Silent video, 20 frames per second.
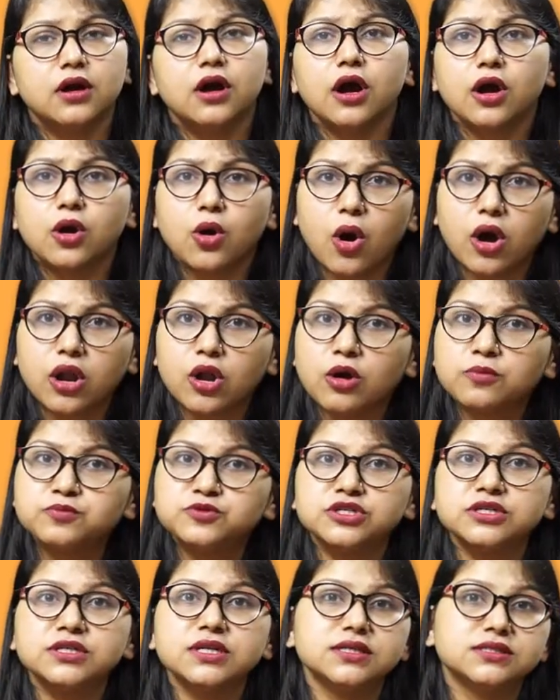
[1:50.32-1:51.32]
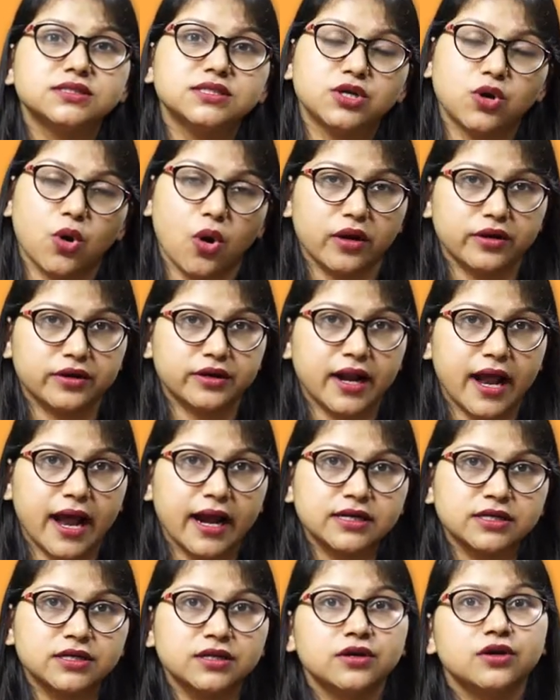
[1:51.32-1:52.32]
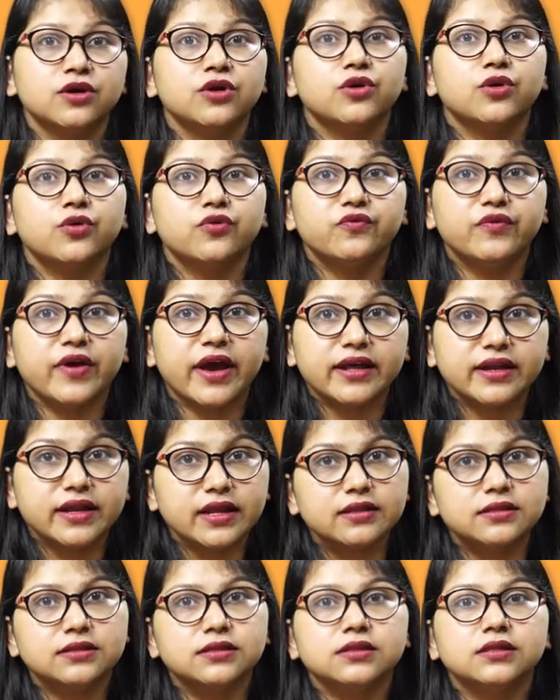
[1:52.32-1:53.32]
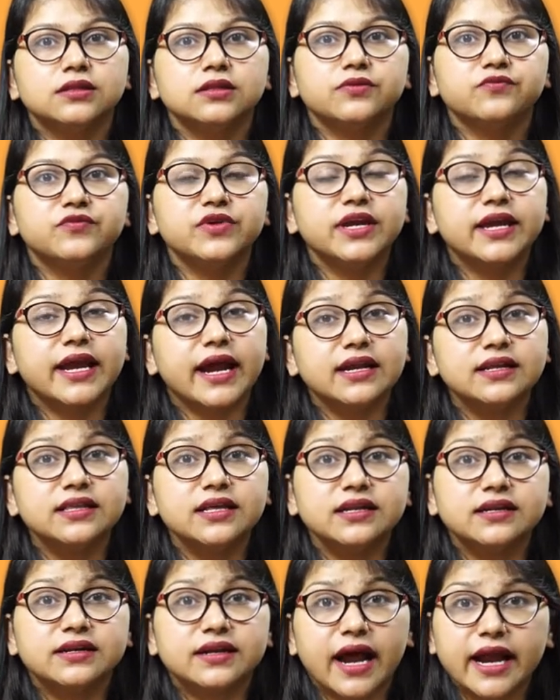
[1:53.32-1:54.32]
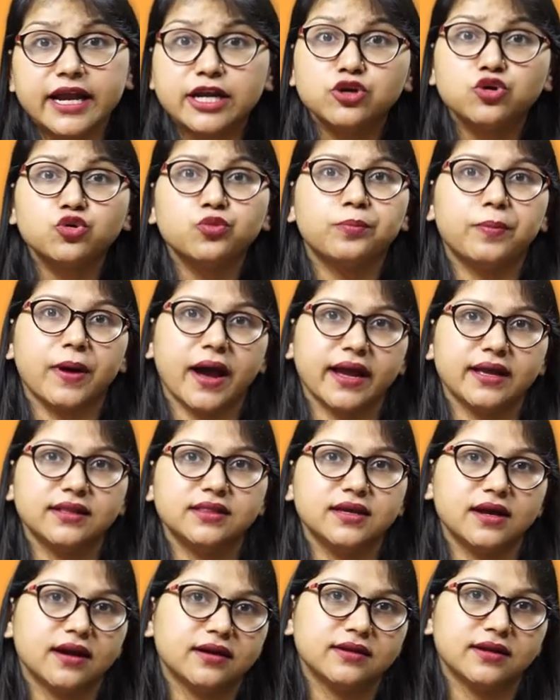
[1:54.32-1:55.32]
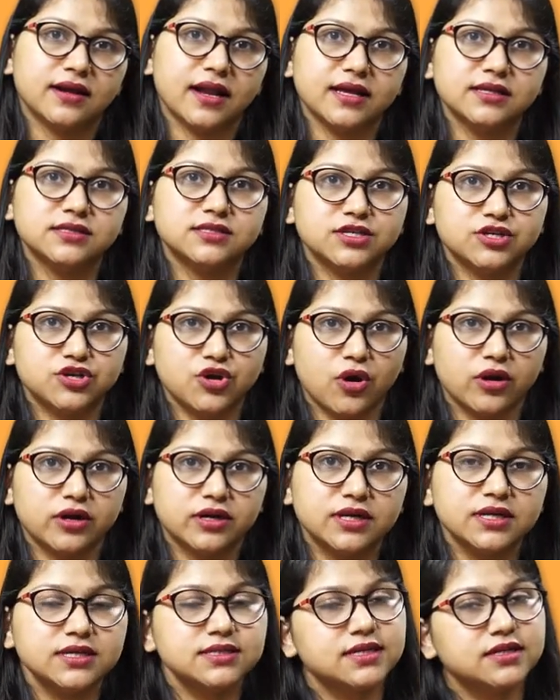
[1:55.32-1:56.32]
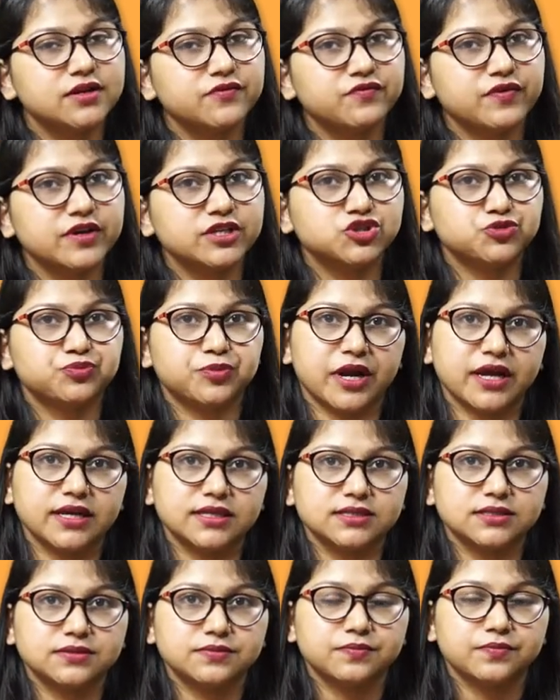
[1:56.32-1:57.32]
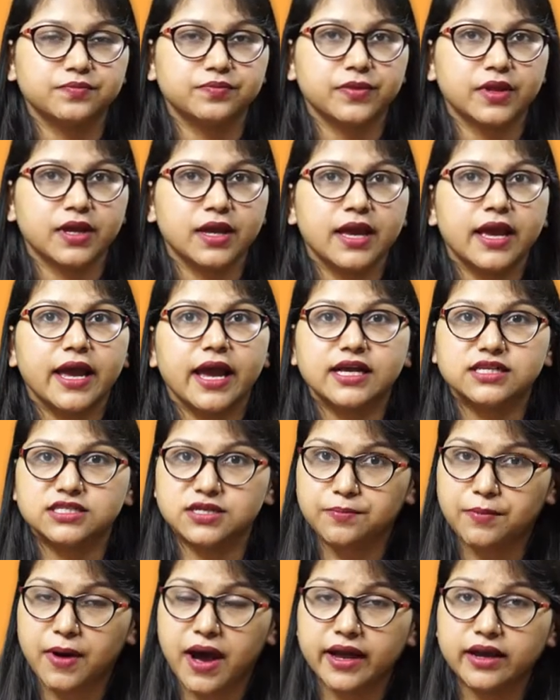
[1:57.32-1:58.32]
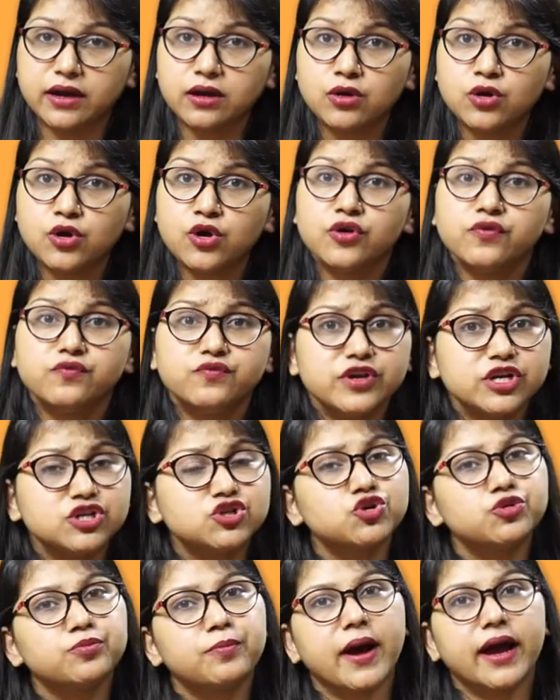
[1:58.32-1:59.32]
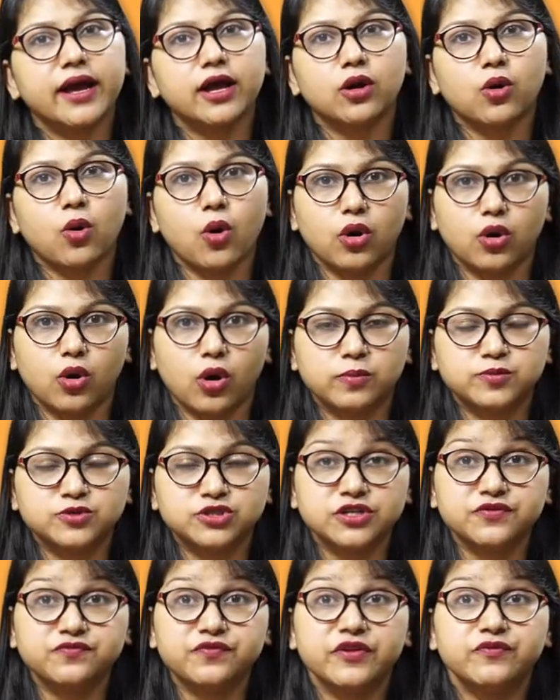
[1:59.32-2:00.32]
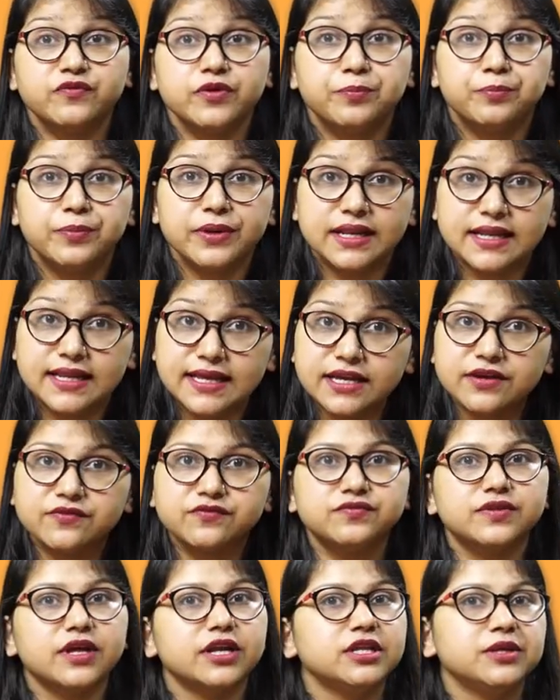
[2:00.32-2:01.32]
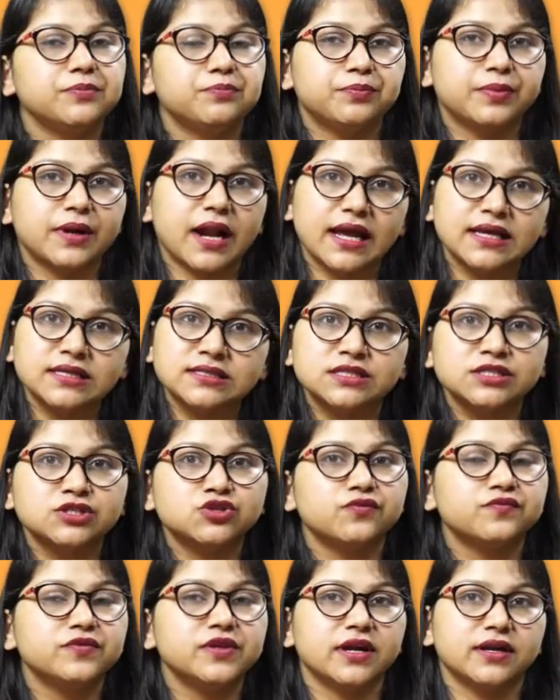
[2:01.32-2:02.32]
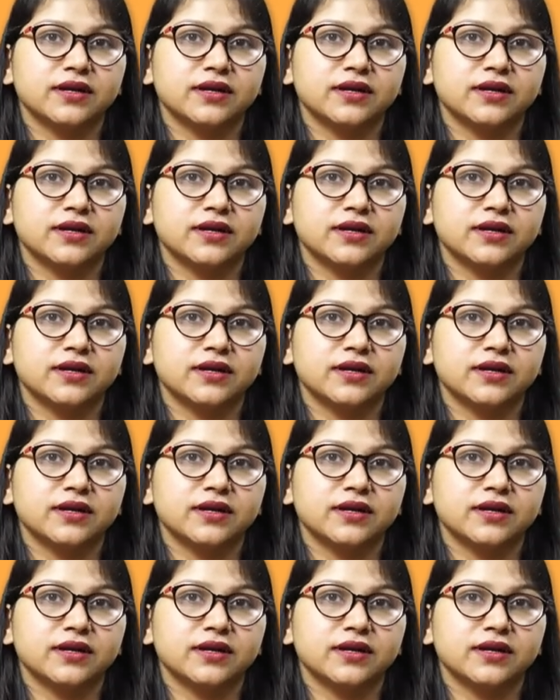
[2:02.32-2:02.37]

A call option is the contract wherein we get the right to buy the underlying securities at a fixed price. As a buyer, we should buy a call option when we believe that the prices of the